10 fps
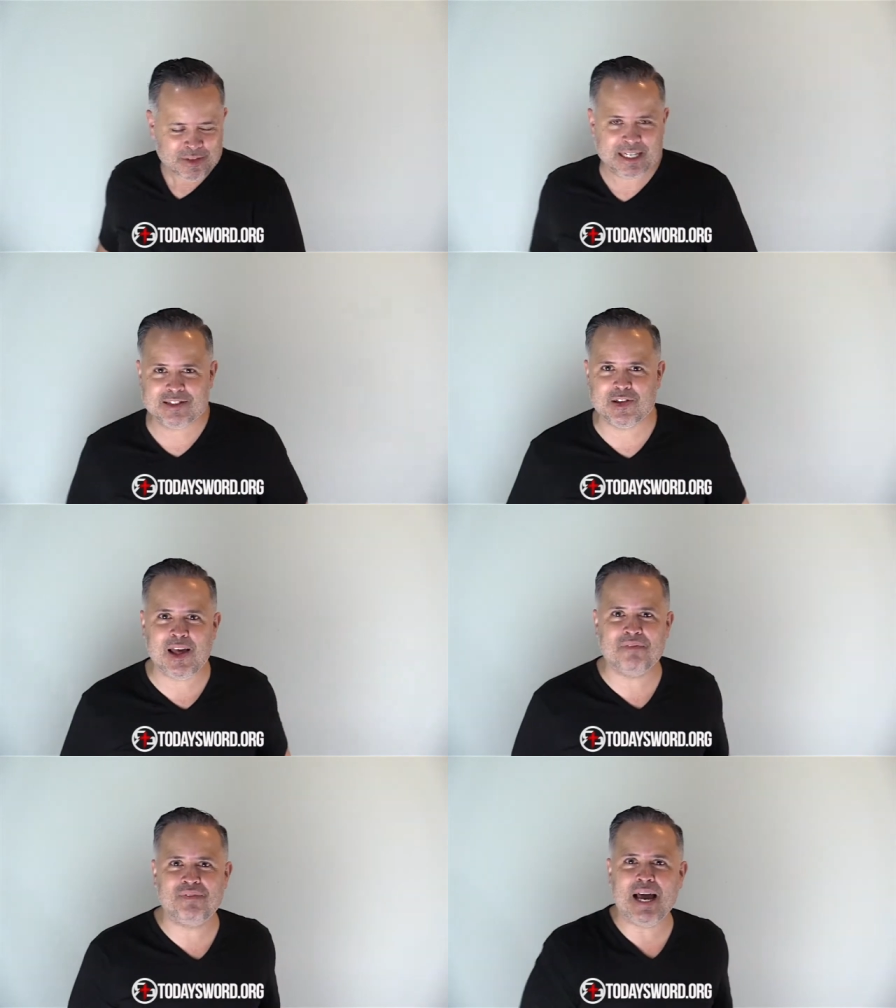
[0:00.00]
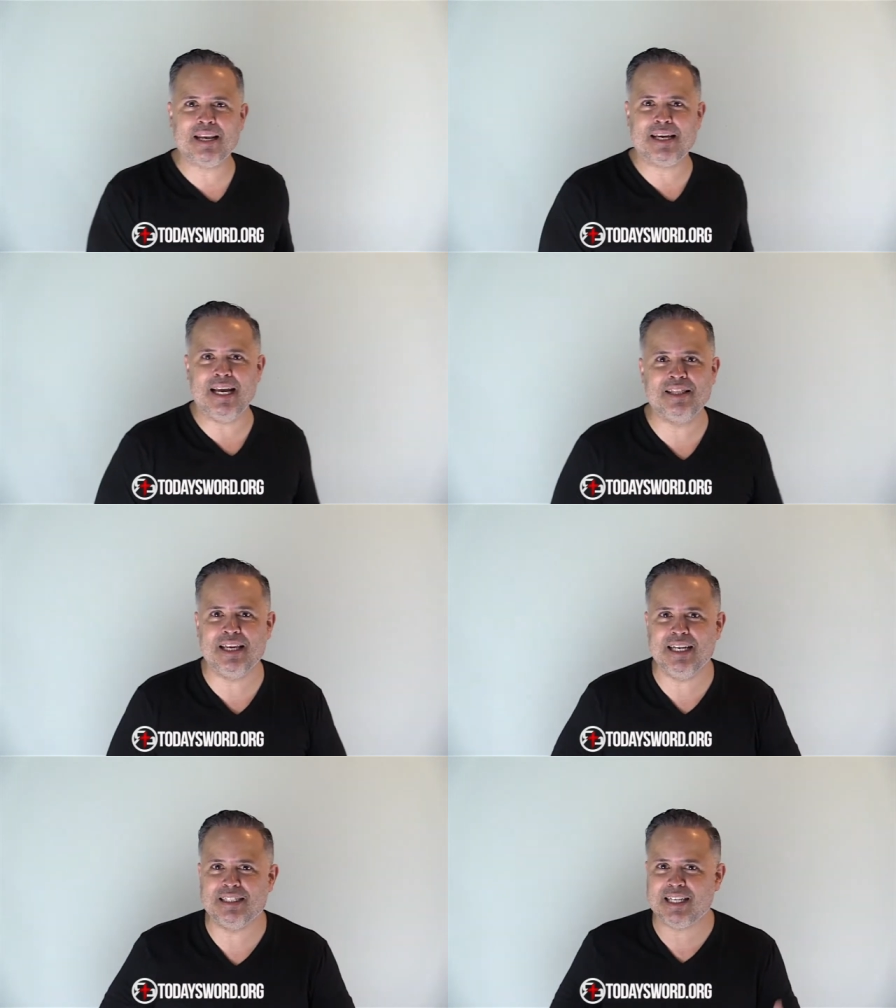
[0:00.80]
into that valley, and
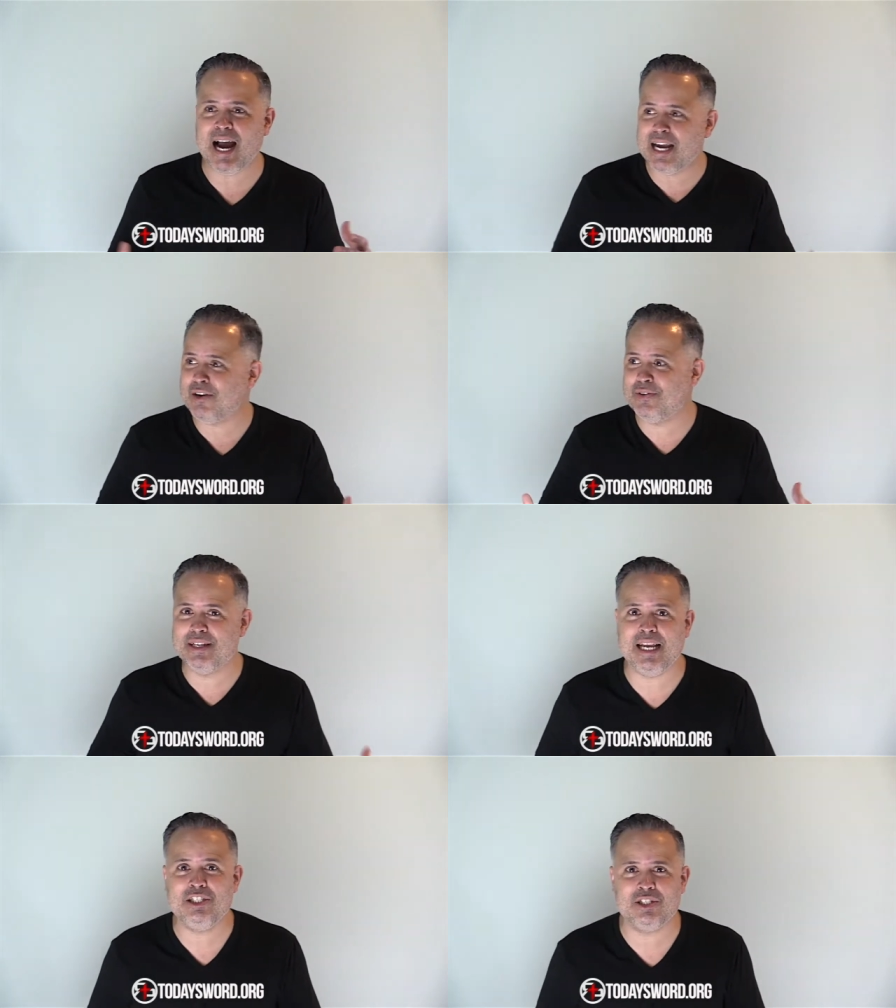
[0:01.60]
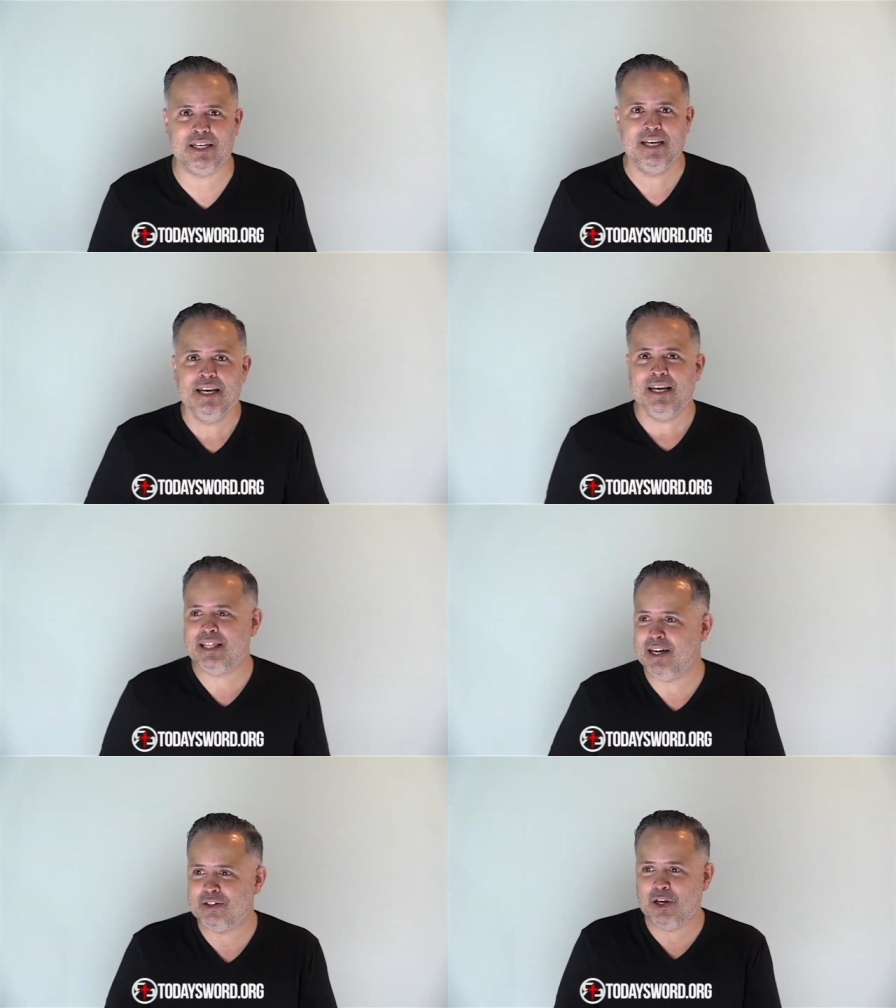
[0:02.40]
the entire nation,
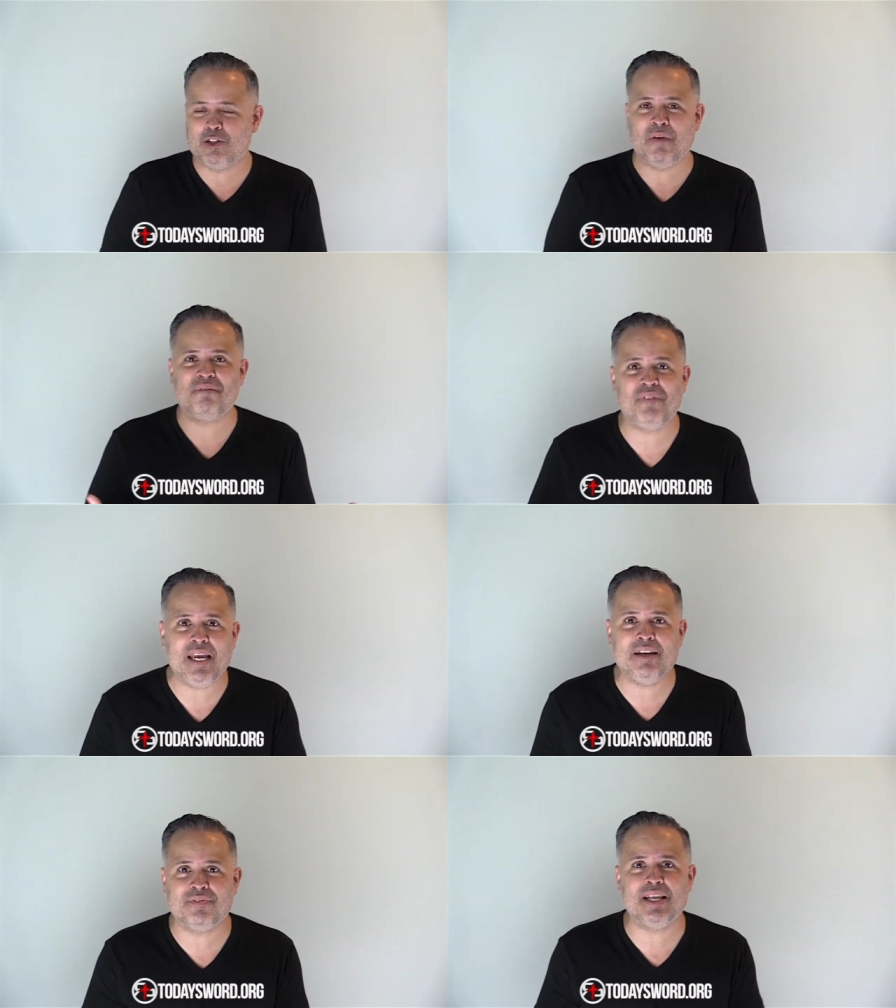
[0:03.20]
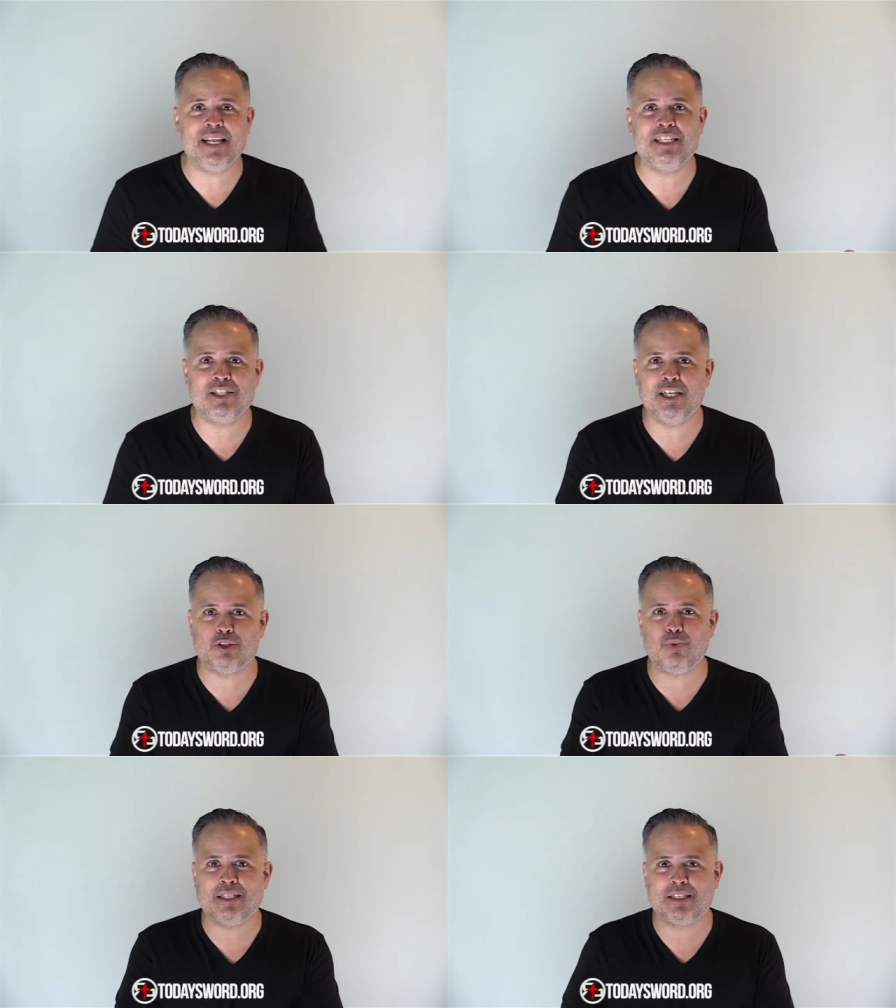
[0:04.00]
the fate of the nation is
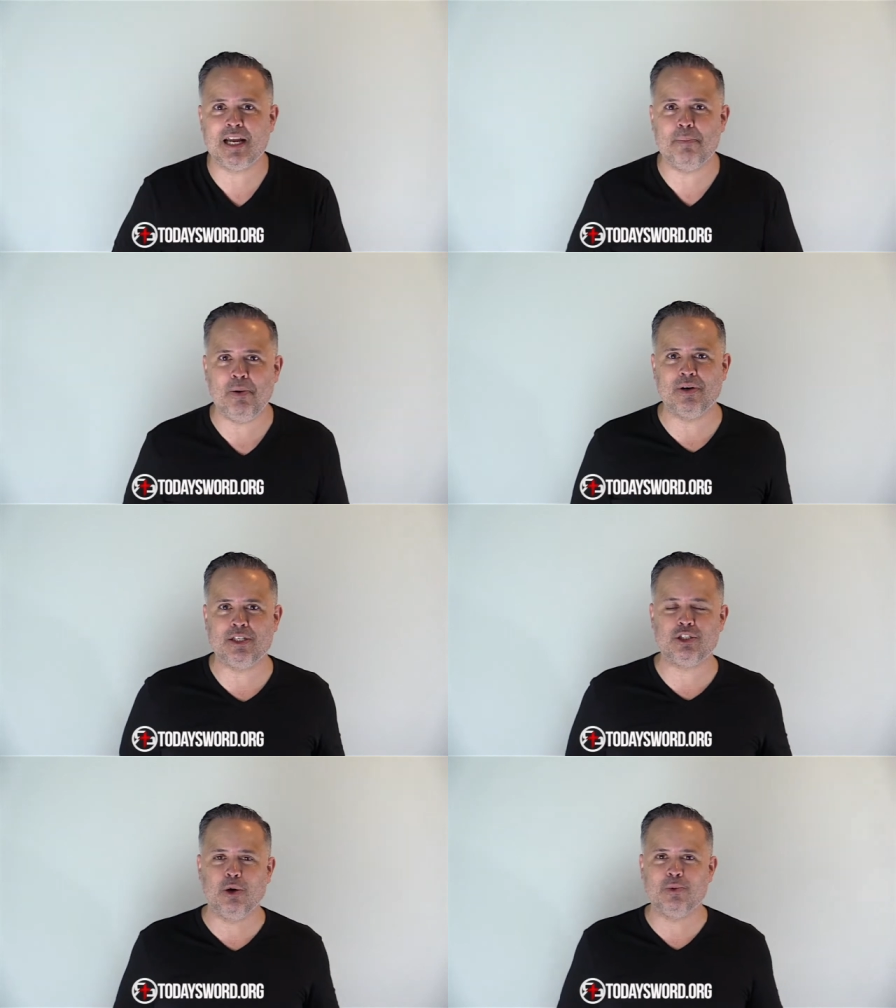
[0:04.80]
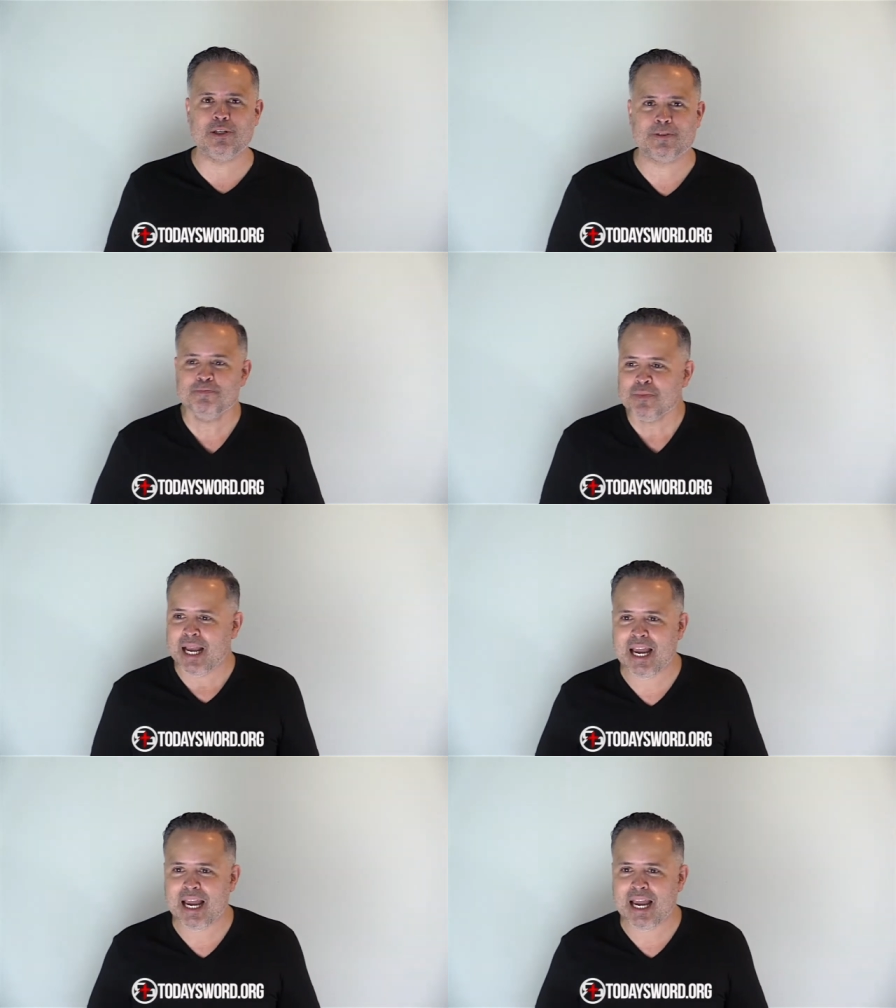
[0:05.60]
resting upon his shoulders.